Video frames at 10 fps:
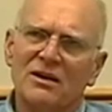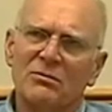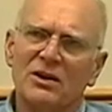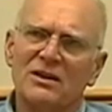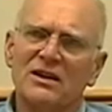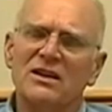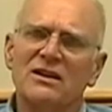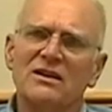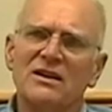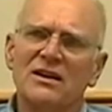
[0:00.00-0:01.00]
But they
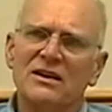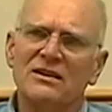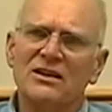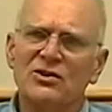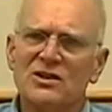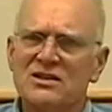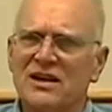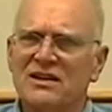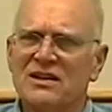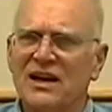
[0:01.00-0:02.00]
did uh, decrease
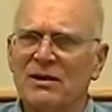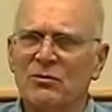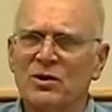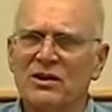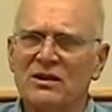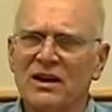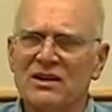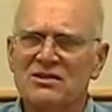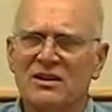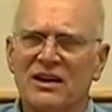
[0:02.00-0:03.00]
that time. We
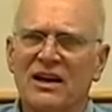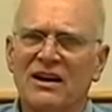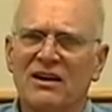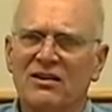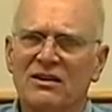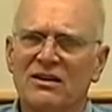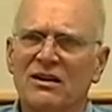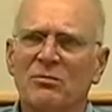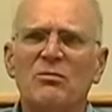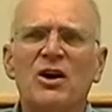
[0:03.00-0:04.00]
actually got out in,
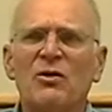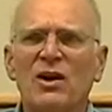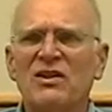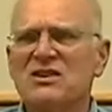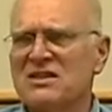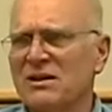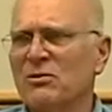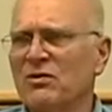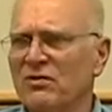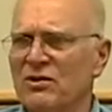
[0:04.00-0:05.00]
uh, around
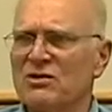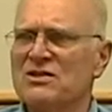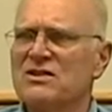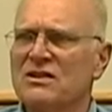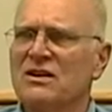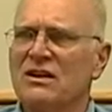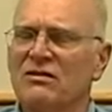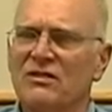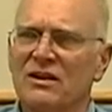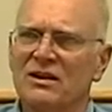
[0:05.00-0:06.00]
December 1st
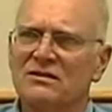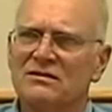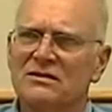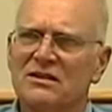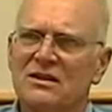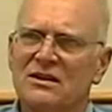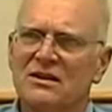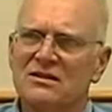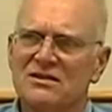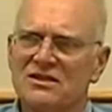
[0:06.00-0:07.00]
of uh,
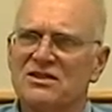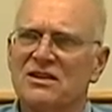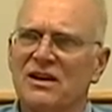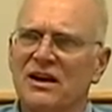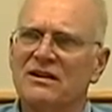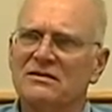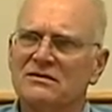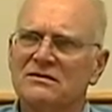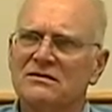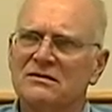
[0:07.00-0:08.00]
69.
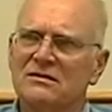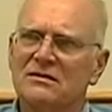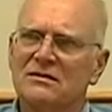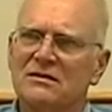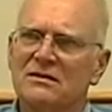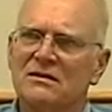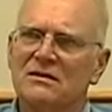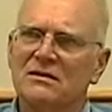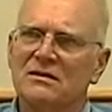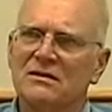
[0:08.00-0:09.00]
What did you know about
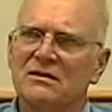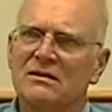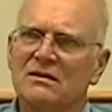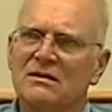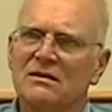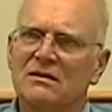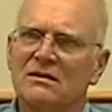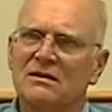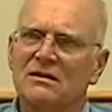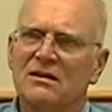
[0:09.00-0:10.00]
Vietnam during that
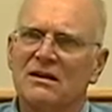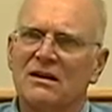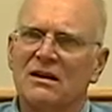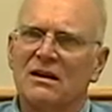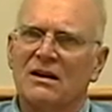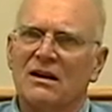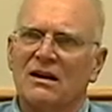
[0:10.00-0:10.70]
time? I mean...